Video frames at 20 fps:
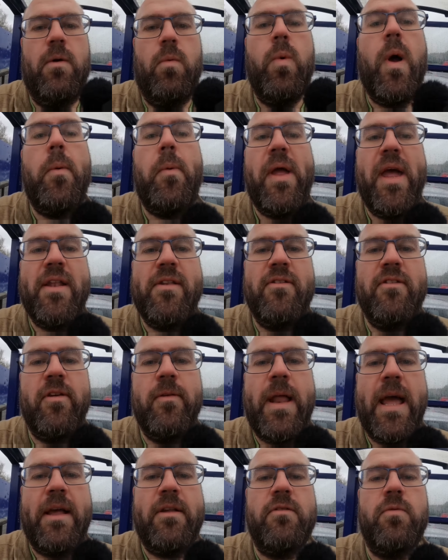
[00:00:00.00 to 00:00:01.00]
Where are we heading
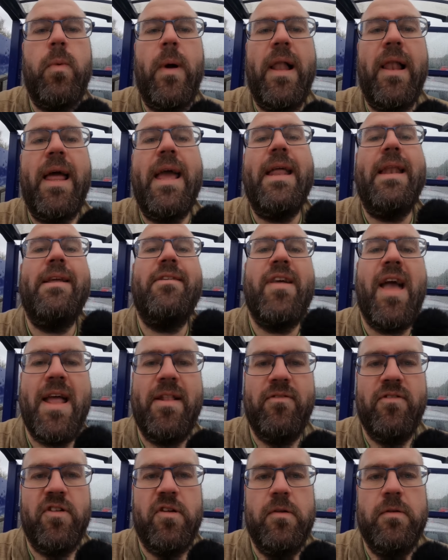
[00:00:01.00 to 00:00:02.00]
to next? Well, it is
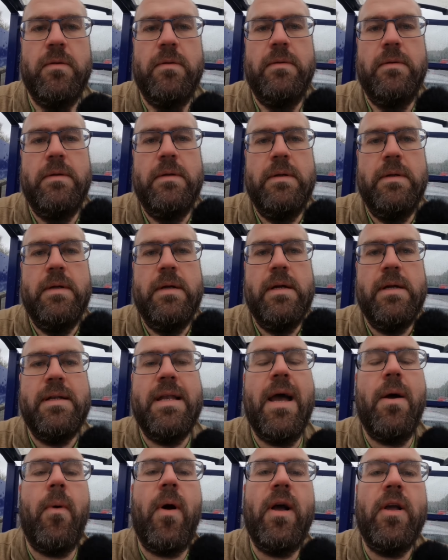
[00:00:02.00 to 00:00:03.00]
Hensall.
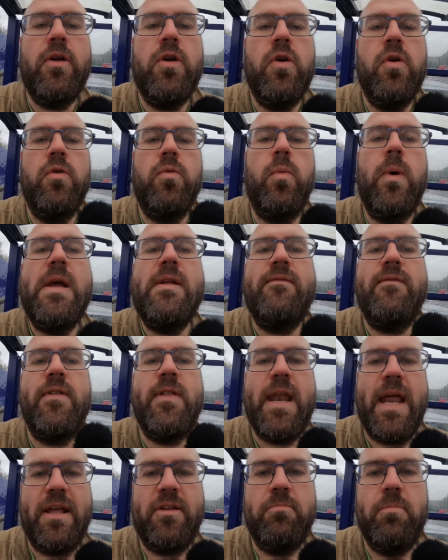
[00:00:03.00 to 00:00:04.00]
Now, I could wait for
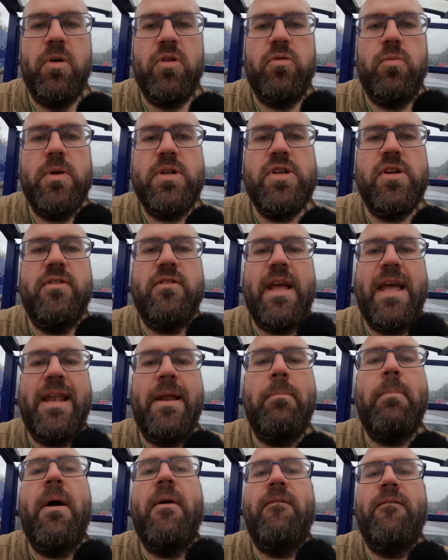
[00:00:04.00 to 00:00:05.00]
the next bus, which is
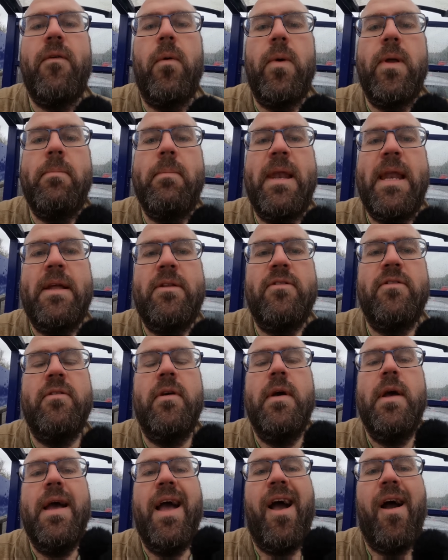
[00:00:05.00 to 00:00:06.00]
in about 40 minutes.
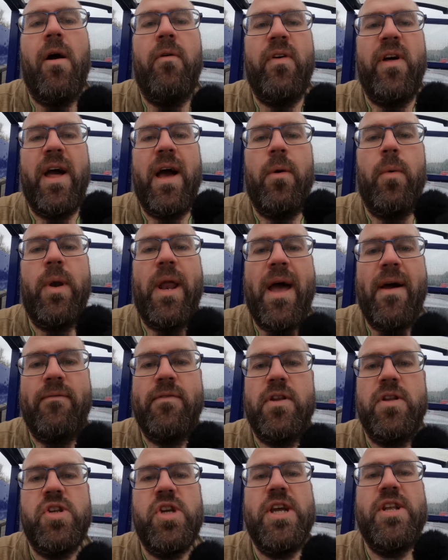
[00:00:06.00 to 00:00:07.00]
However, I would
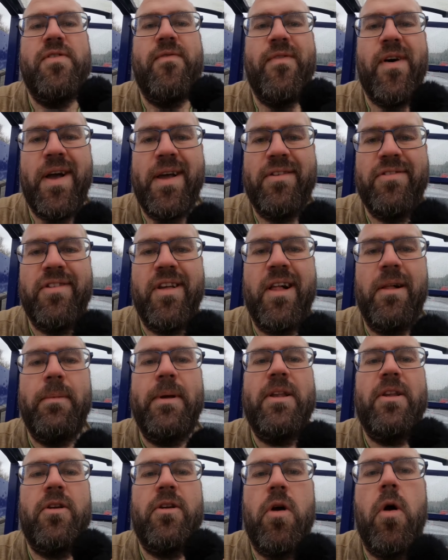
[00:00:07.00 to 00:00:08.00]
have to change via
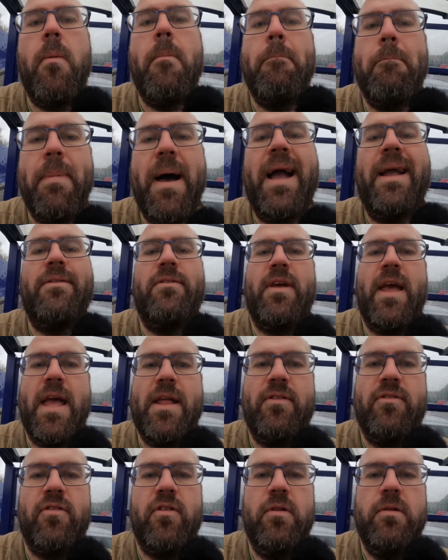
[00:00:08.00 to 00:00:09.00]
Selby to come back to
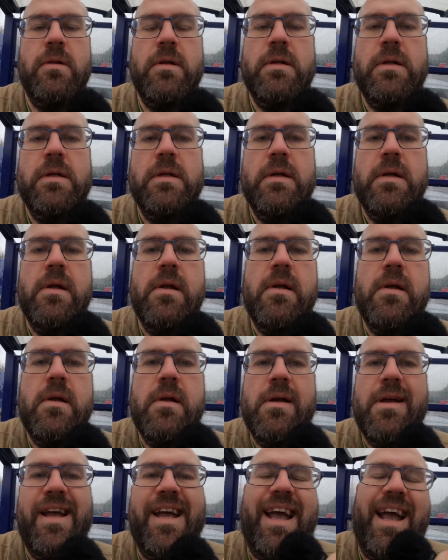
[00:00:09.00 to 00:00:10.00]
Hensall.
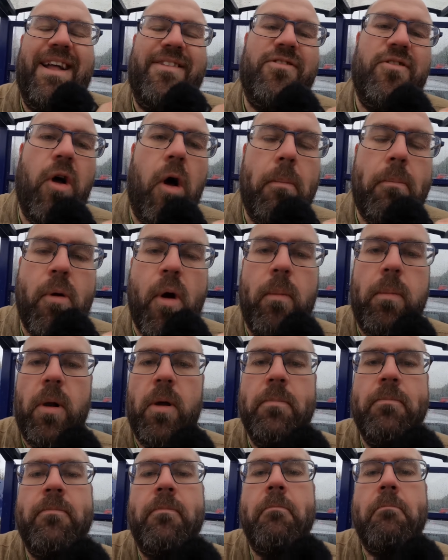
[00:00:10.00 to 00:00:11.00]
It's not a
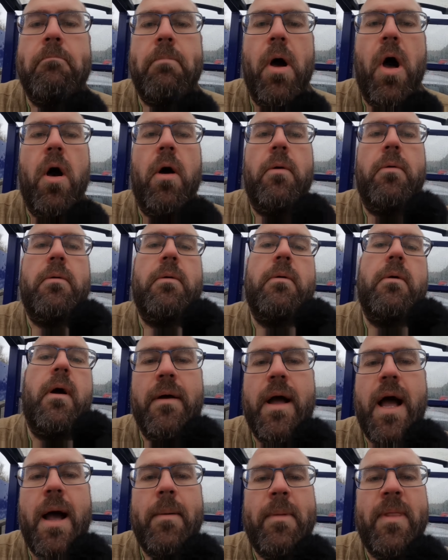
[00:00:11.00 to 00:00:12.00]
problem, but
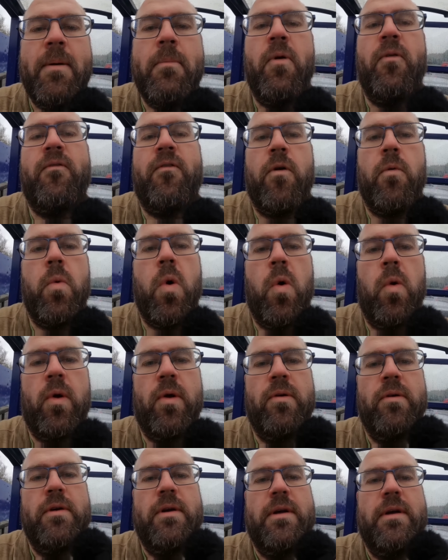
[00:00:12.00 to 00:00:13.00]
I'm in the mood for a
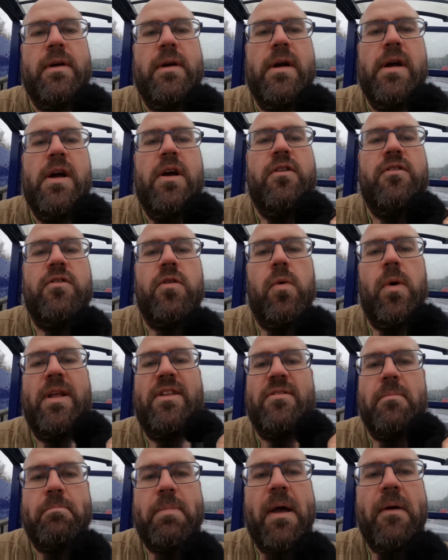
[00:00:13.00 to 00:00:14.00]
walk. So
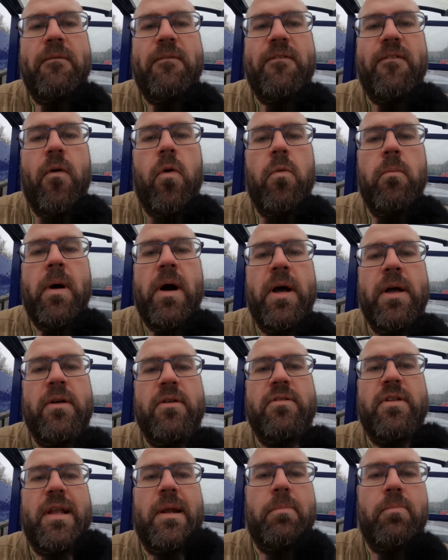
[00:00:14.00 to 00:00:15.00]
it's about 4
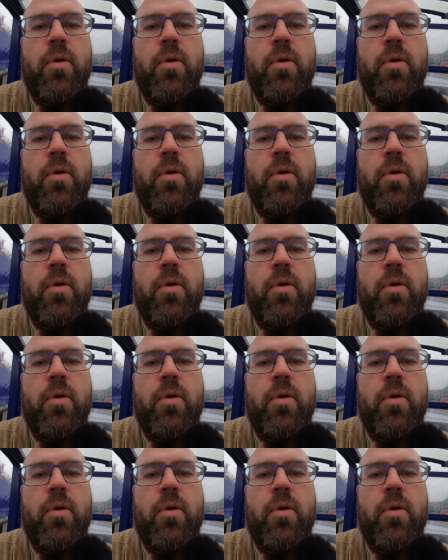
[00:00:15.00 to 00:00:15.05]
miles. It'll